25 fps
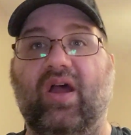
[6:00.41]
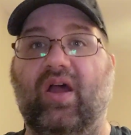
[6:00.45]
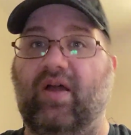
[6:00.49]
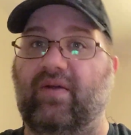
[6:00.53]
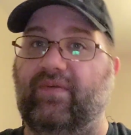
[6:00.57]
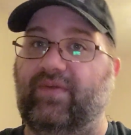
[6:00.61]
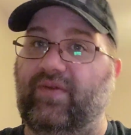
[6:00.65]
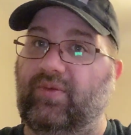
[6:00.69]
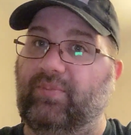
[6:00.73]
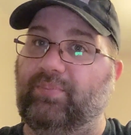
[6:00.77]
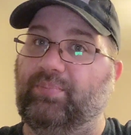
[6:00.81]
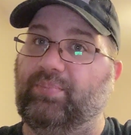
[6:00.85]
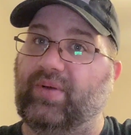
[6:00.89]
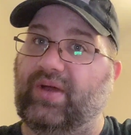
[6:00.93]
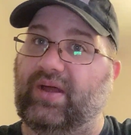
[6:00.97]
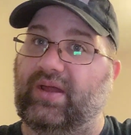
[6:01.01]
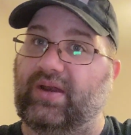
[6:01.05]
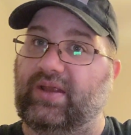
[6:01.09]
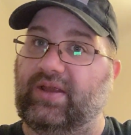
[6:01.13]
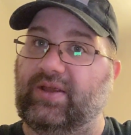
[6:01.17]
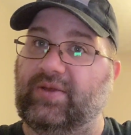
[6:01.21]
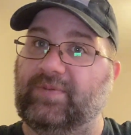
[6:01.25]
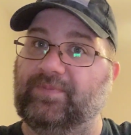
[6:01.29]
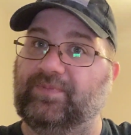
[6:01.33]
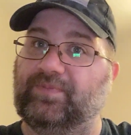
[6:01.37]
of their
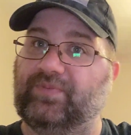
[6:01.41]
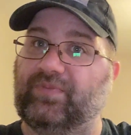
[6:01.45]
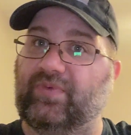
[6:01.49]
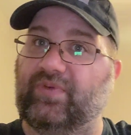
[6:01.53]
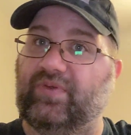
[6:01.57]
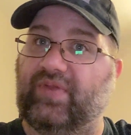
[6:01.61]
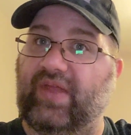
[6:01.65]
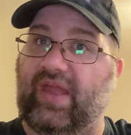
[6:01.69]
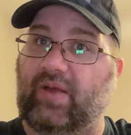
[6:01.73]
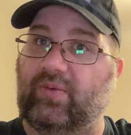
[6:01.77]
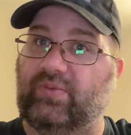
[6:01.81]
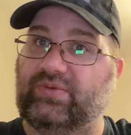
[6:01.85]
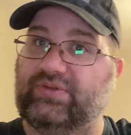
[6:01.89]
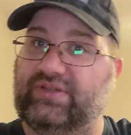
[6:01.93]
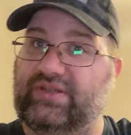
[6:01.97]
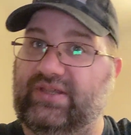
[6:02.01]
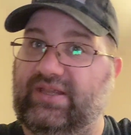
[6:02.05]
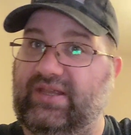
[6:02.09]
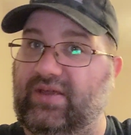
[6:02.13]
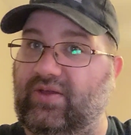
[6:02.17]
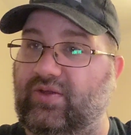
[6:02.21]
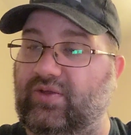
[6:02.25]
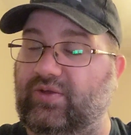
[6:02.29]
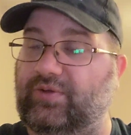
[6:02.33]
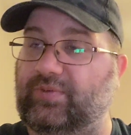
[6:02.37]
buddy that was
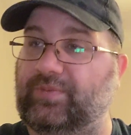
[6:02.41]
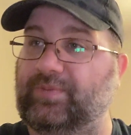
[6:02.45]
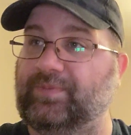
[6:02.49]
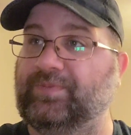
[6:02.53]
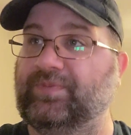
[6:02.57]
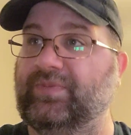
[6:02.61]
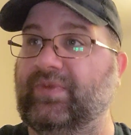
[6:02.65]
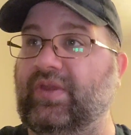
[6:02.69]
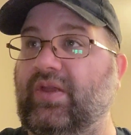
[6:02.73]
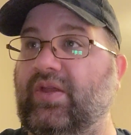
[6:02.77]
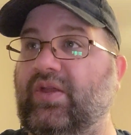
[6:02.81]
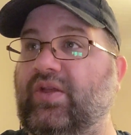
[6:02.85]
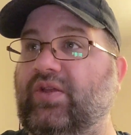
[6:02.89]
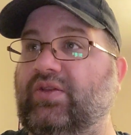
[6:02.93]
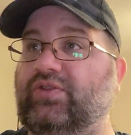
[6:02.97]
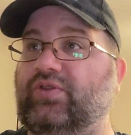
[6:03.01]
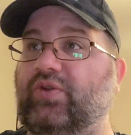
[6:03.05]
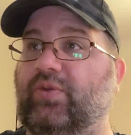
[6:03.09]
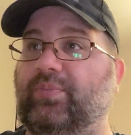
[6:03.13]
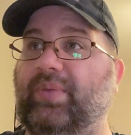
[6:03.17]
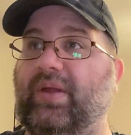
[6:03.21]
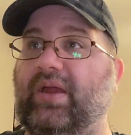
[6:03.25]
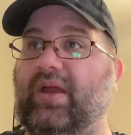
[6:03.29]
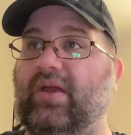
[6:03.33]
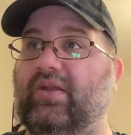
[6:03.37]
killed.
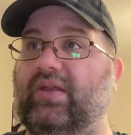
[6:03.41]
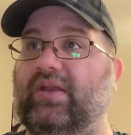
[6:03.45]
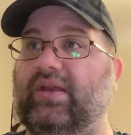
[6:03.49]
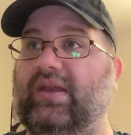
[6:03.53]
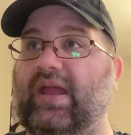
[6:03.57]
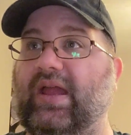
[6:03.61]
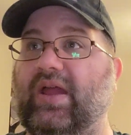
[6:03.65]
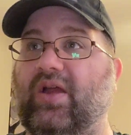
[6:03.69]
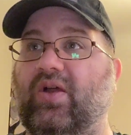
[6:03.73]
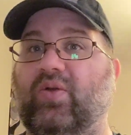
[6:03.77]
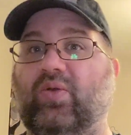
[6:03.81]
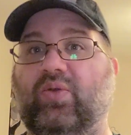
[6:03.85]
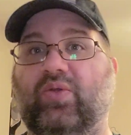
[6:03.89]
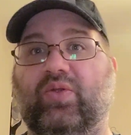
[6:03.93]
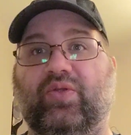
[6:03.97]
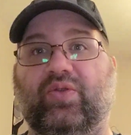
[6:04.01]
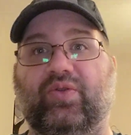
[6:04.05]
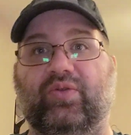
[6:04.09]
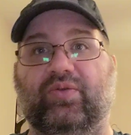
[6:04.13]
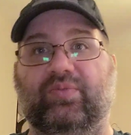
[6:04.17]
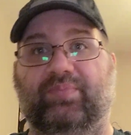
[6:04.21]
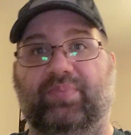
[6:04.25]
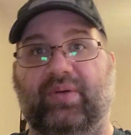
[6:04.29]
So apparently now their